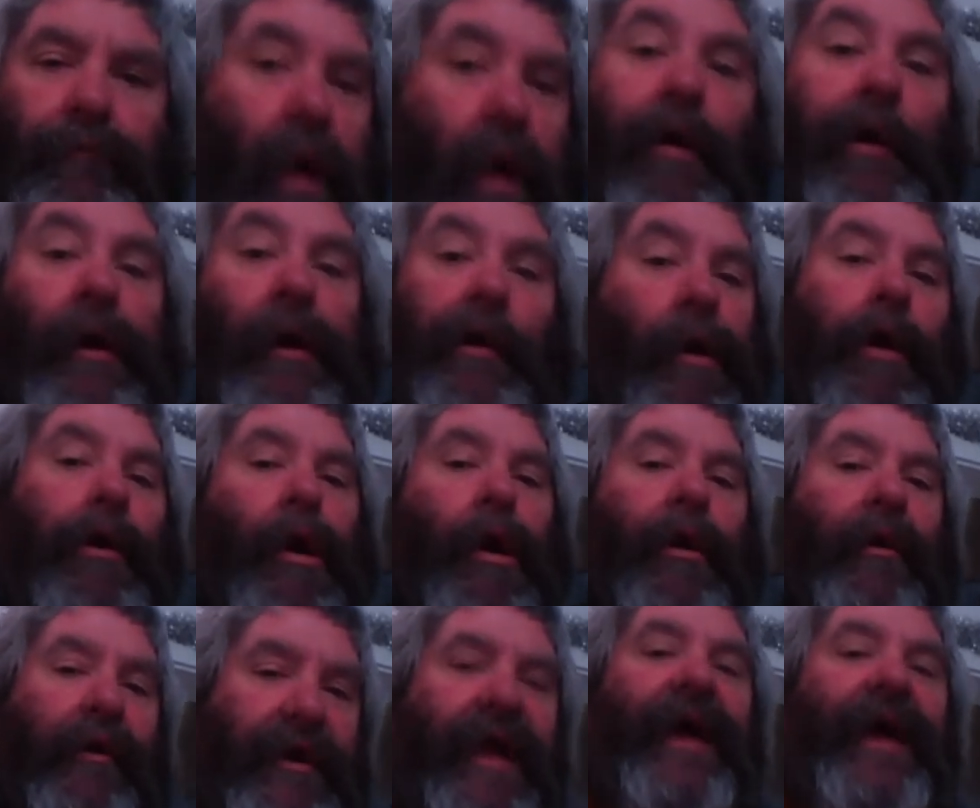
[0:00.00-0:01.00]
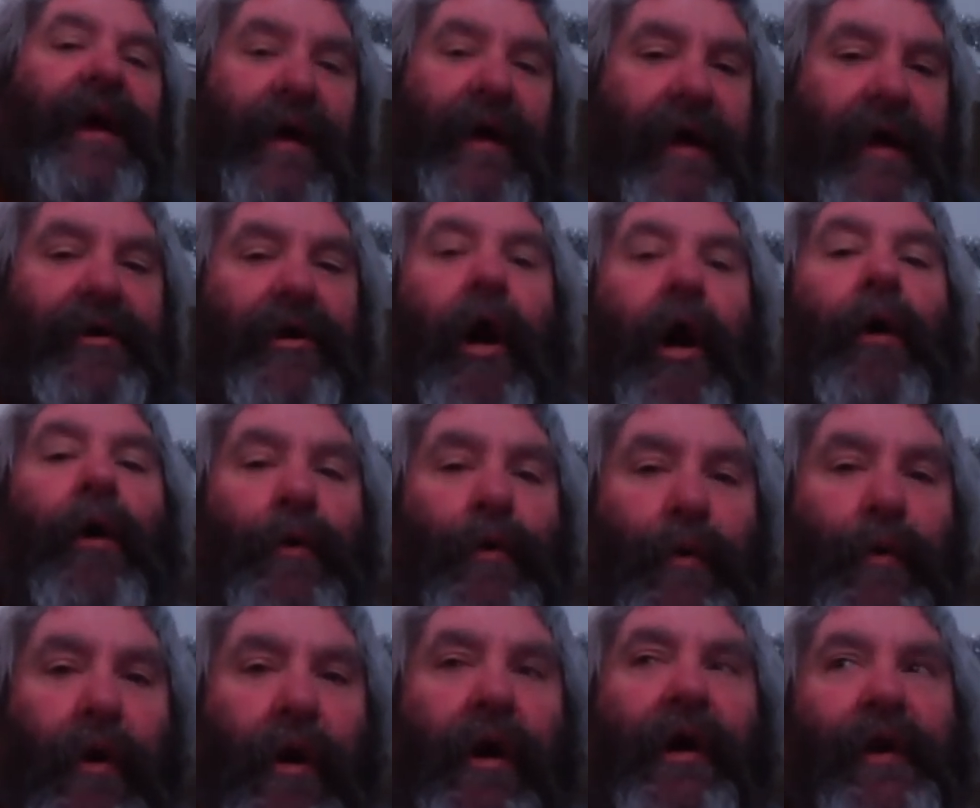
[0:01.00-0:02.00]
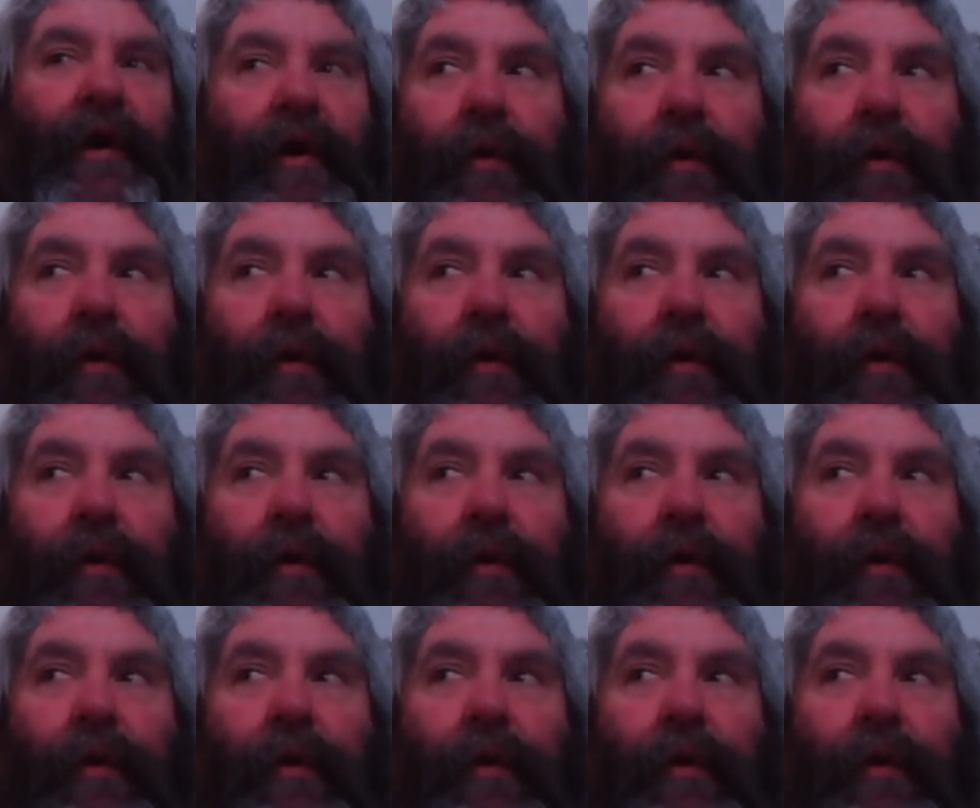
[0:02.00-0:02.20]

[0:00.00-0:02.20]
Brr, yeah, a cold one.